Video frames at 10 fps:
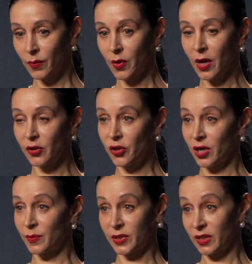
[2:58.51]
got
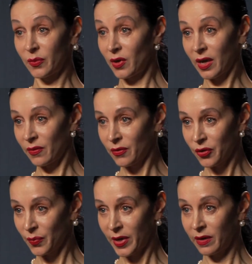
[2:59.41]
jobs at the Moulin Rouge
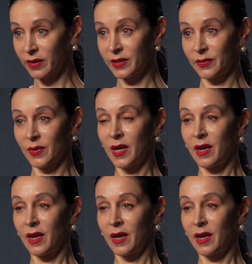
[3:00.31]
in Paris,